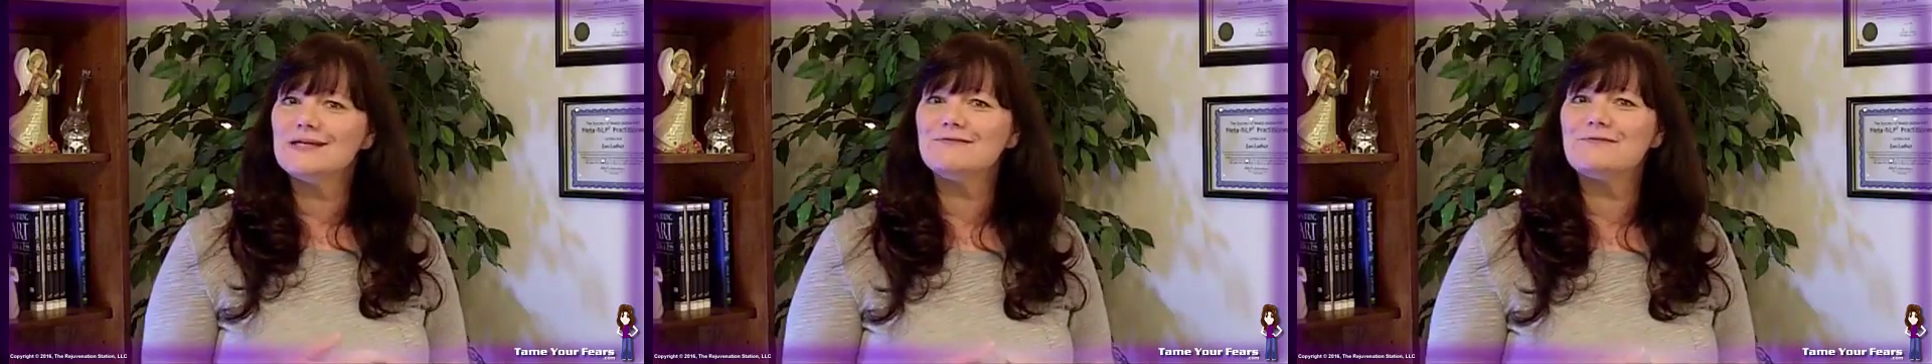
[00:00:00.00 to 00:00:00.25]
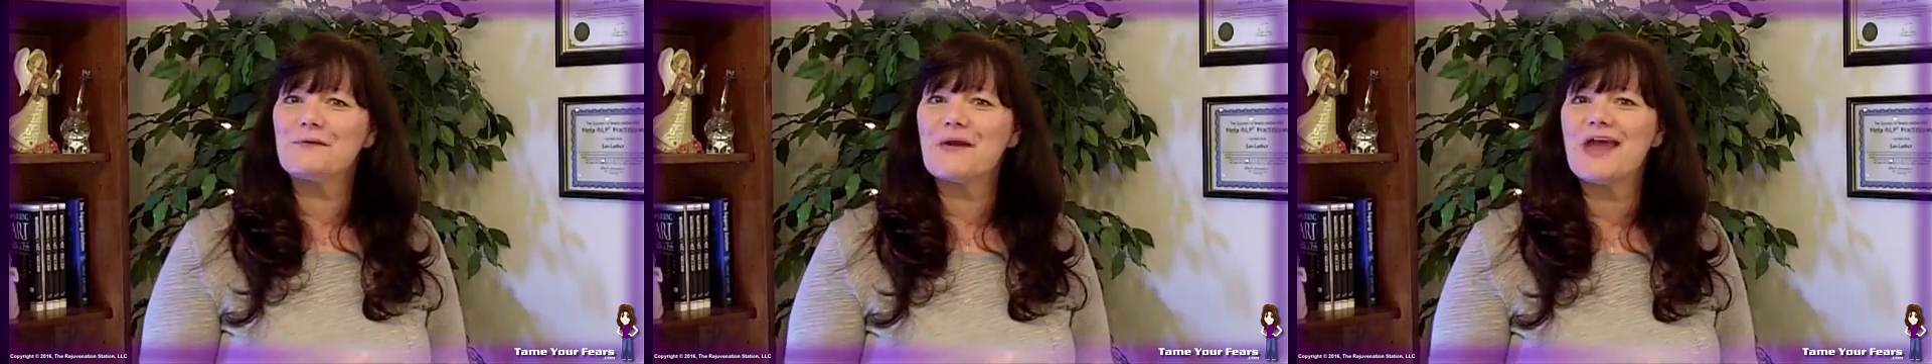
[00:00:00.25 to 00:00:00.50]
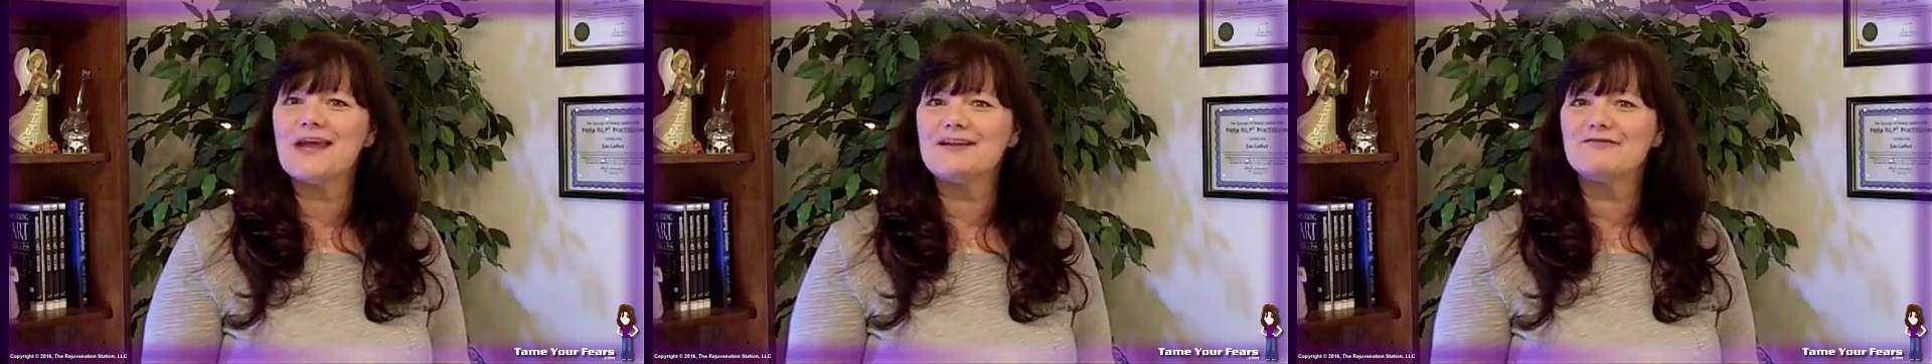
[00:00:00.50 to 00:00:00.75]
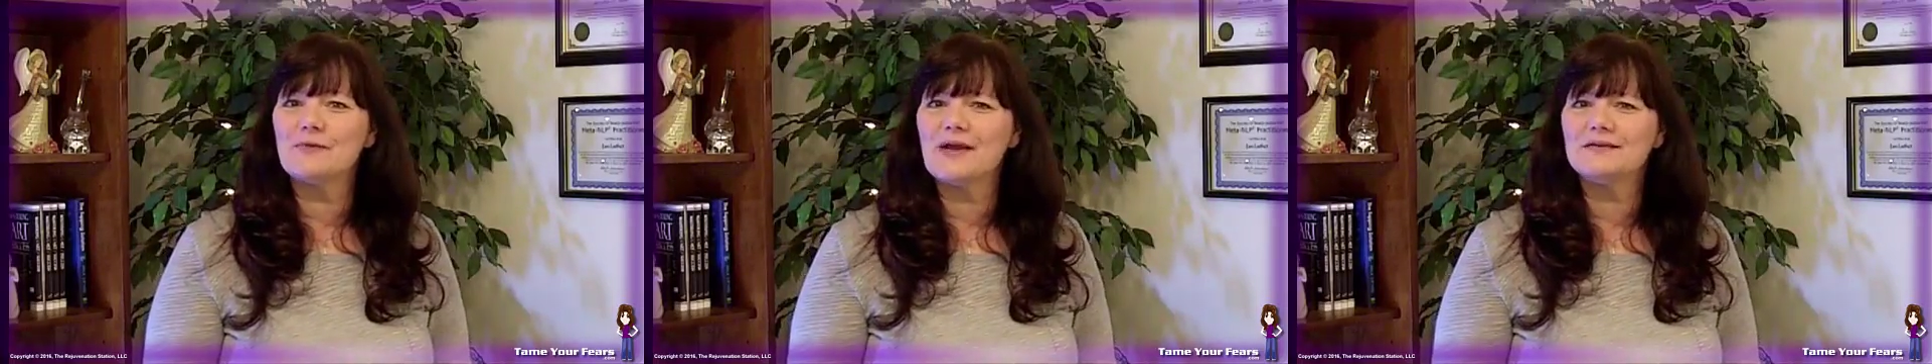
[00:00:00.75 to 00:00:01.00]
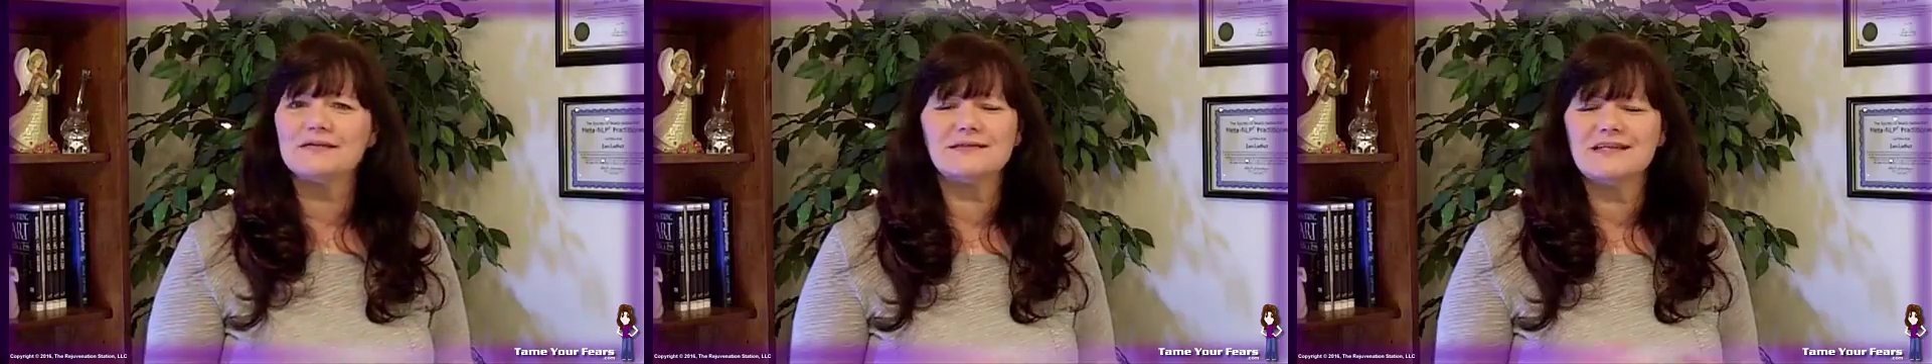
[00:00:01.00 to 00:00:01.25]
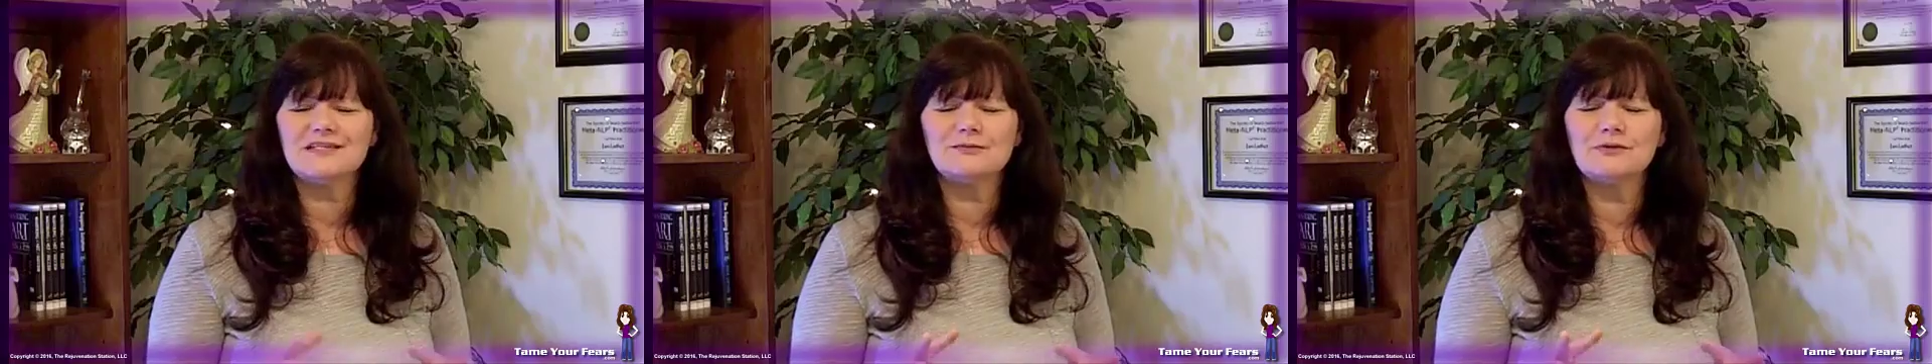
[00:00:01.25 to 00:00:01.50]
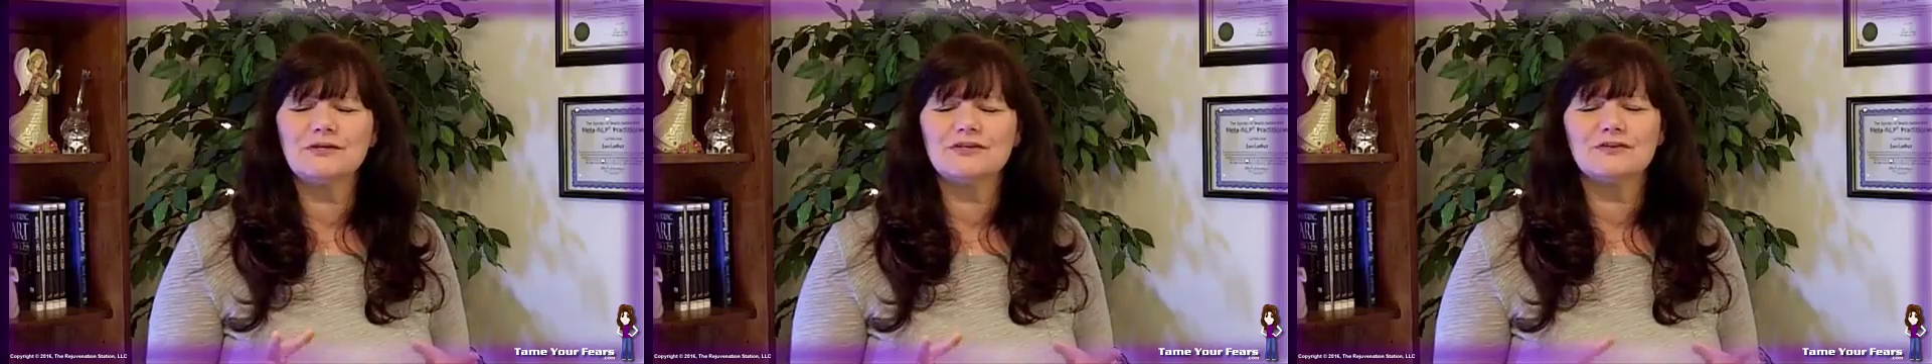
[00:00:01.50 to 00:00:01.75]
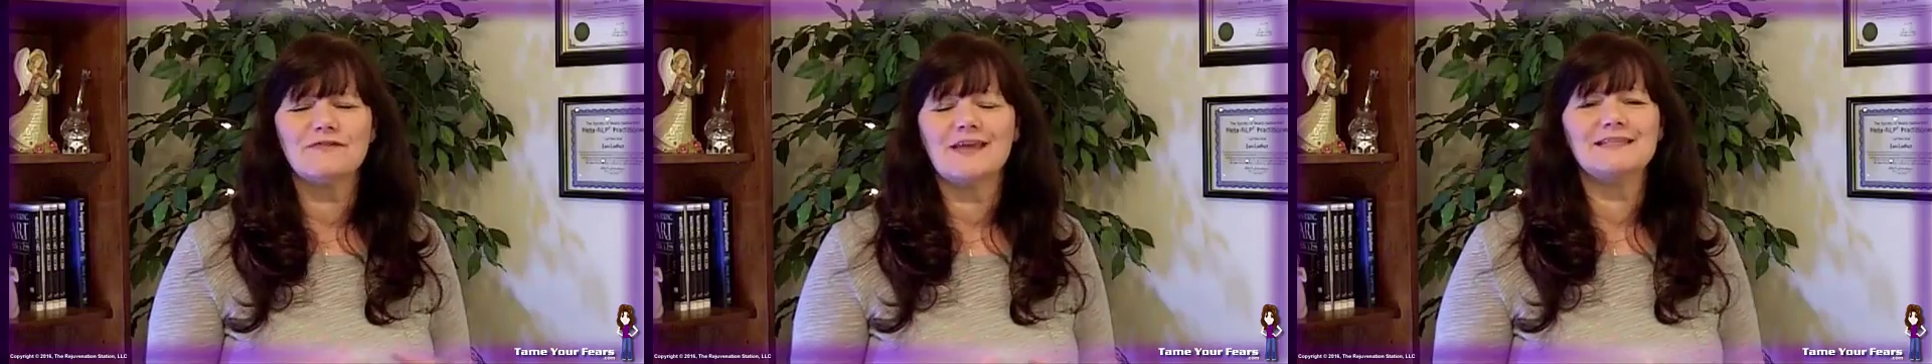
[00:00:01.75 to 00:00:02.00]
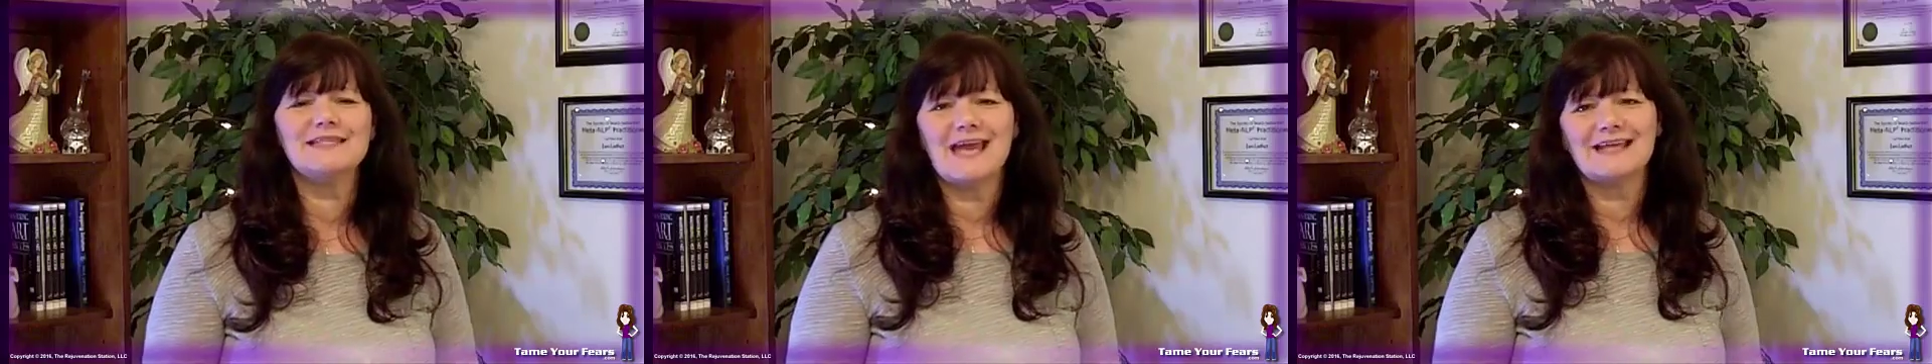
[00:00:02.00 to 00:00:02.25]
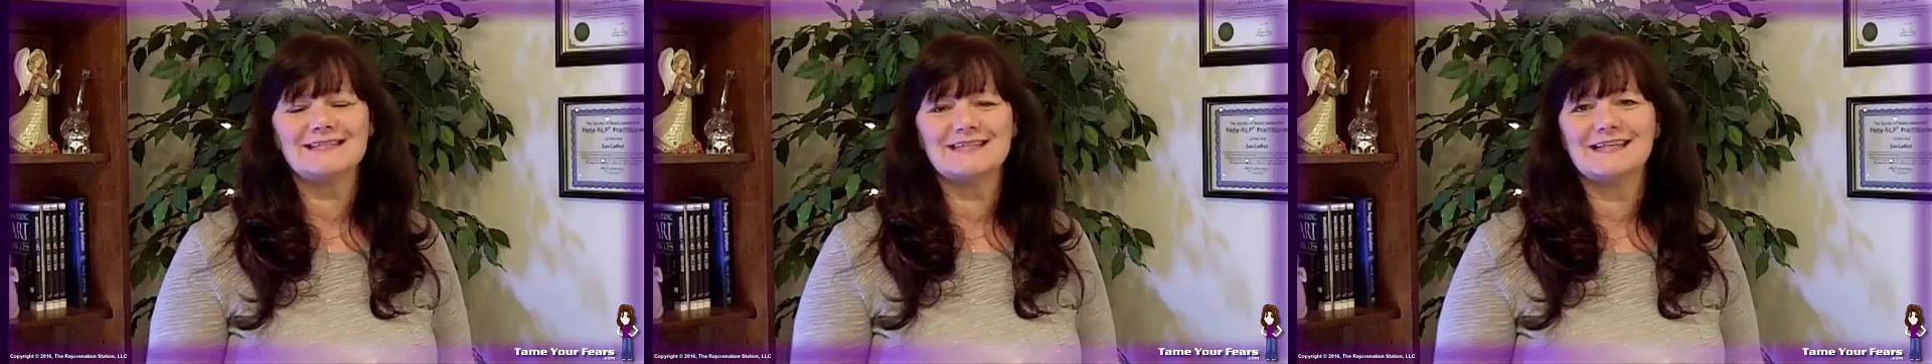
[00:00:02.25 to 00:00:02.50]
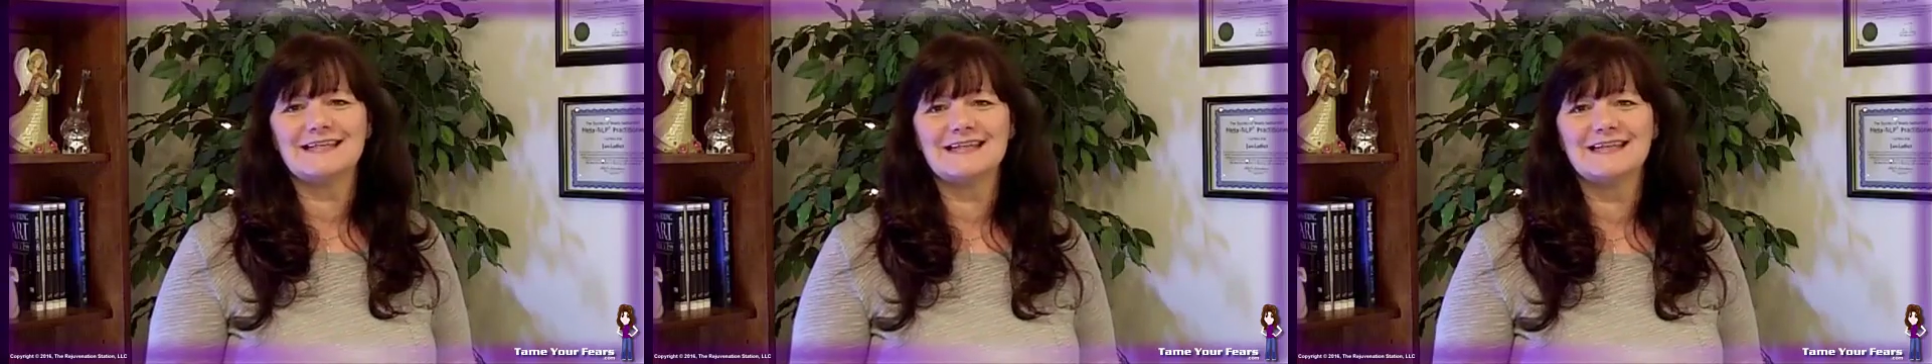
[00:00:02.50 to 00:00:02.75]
in a variety of ways. The testimonies are fantastic.